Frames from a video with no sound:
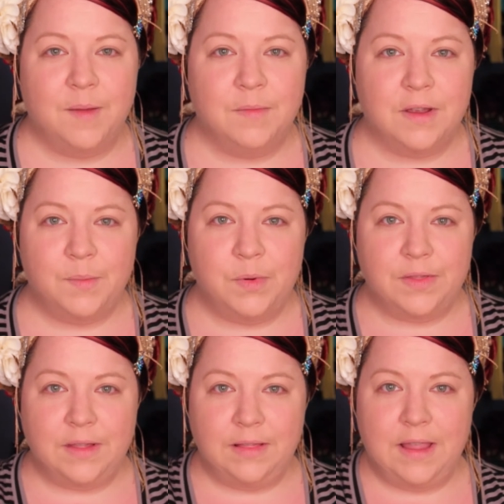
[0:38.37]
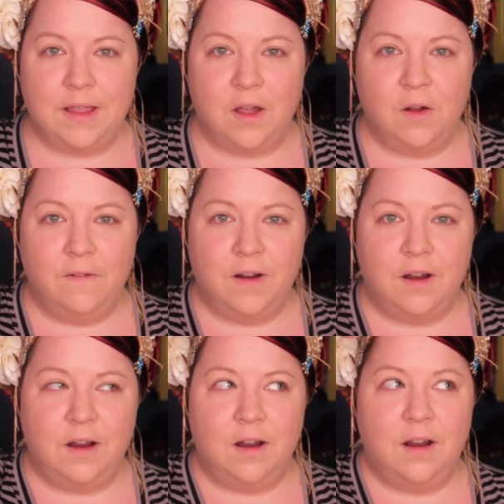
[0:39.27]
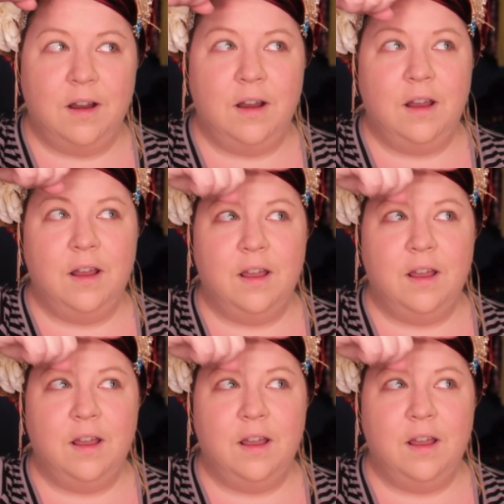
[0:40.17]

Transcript: I'm going to put the link over